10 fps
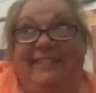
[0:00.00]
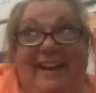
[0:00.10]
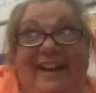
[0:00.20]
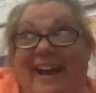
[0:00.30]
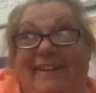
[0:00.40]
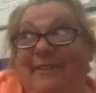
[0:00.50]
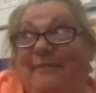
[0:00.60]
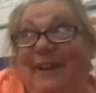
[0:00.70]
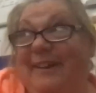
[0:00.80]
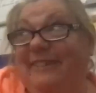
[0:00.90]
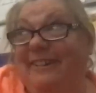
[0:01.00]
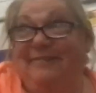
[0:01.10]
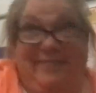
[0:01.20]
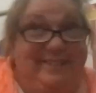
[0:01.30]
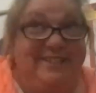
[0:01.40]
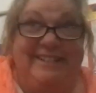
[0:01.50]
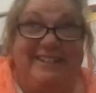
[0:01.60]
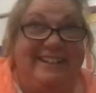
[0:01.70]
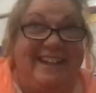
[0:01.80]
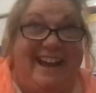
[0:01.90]
I don't know what I'm doing, but they're
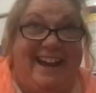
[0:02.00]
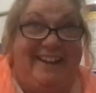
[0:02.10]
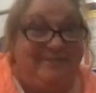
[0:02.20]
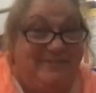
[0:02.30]
still alive.